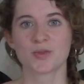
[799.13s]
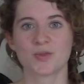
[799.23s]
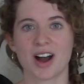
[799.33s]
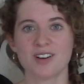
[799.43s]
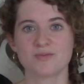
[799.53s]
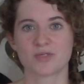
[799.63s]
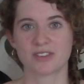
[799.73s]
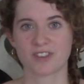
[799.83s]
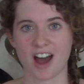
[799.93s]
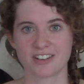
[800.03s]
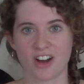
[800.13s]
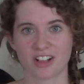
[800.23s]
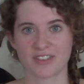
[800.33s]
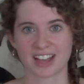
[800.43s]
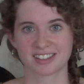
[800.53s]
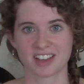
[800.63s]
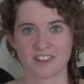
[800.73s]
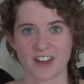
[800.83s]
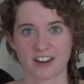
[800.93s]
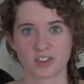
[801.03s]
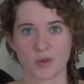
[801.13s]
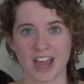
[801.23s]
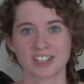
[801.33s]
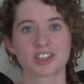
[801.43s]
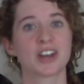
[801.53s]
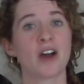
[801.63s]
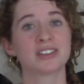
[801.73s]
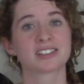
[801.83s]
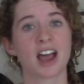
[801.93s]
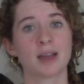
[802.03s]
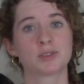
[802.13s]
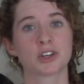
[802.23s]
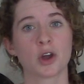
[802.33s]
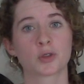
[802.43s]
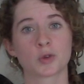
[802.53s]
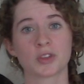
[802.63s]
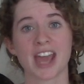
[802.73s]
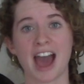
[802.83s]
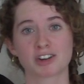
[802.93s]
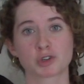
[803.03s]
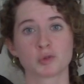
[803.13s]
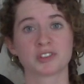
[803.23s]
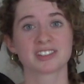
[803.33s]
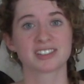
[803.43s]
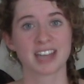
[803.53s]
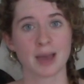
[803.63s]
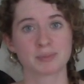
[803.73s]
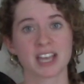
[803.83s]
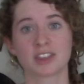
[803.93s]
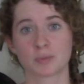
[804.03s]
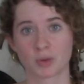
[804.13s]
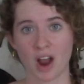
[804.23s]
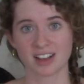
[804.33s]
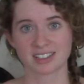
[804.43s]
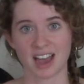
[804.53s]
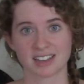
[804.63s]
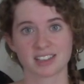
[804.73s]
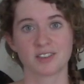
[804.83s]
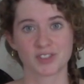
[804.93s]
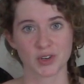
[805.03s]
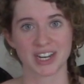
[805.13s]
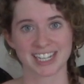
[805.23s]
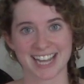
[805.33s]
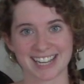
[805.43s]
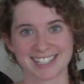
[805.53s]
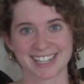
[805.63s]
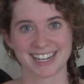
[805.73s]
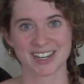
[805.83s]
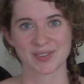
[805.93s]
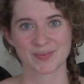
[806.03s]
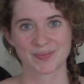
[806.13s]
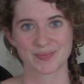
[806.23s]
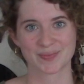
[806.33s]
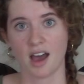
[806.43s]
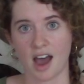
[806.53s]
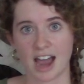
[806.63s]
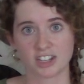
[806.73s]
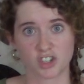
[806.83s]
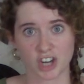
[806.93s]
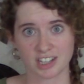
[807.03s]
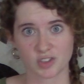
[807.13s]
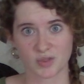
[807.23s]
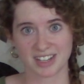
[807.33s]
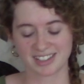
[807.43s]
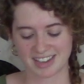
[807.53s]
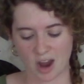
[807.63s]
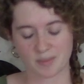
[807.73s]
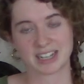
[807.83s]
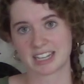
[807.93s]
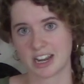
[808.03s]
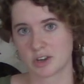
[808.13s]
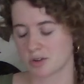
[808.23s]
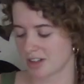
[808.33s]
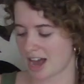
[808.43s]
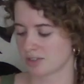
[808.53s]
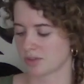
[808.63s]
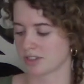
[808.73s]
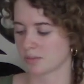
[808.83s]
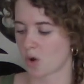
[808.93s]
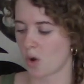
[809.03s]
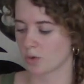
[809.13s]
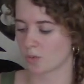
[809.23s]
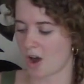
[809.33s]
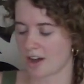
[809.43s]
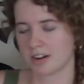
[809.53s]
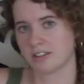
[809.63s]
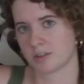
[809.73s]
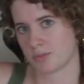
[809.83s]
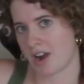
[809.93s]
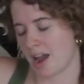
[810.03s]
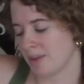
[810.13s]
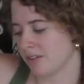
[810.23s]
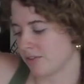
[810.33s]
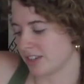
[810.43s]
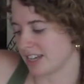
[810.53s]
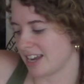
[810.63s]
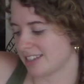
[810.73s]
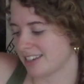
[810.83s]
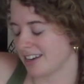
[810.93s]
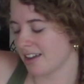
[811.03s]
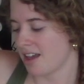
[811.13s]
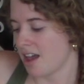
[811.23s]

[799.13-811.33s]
Well, we've gotten all of that stuff out of the way, so now it's time to go through the actual steps and the process of doing a tasting. I just rinsed out my Teku glass with some cold water to prime it for the tasting.